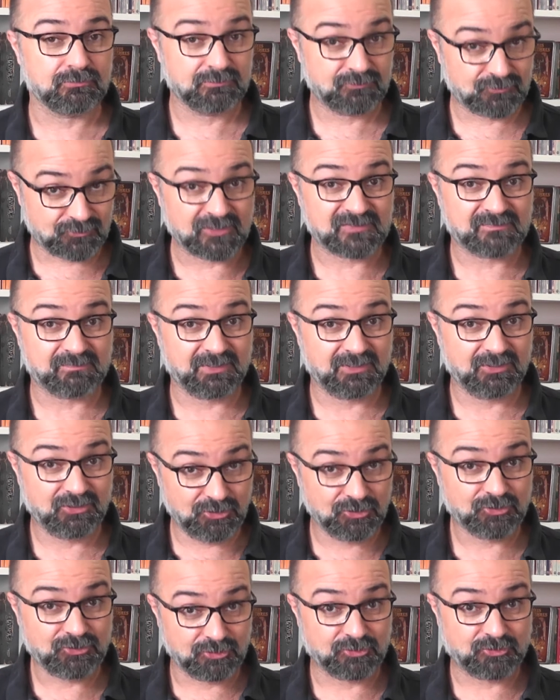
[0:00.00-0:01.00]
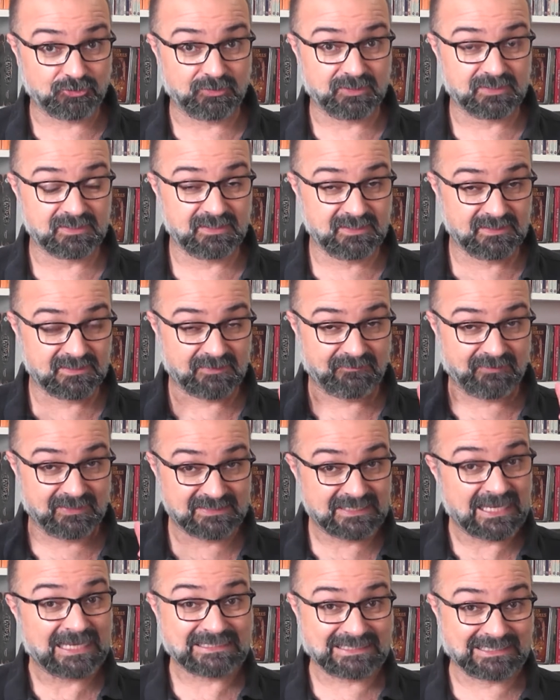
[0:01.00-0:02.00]
Trust me, you should do it. It's a
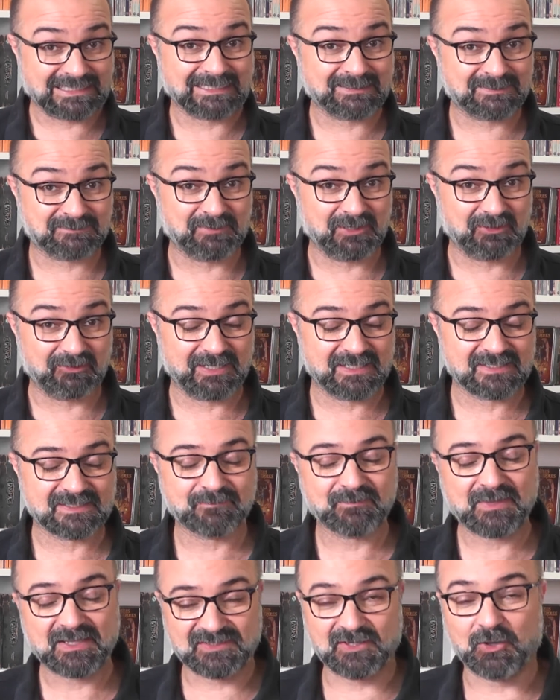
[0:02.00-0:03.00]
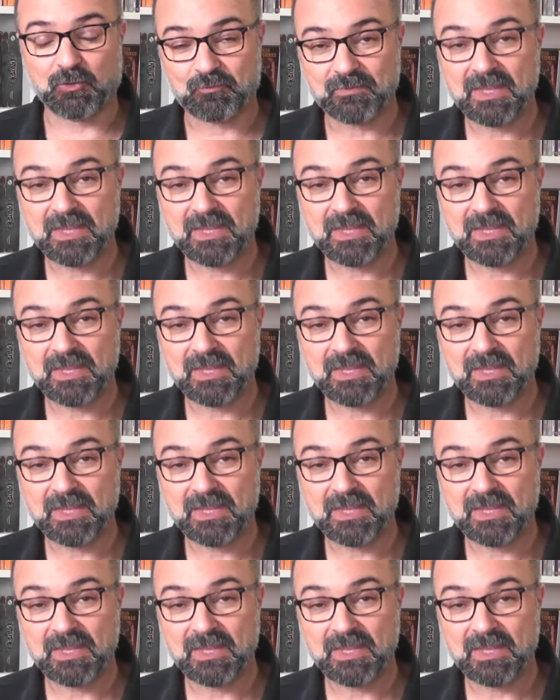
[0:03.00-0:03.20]
fantastic experience. So,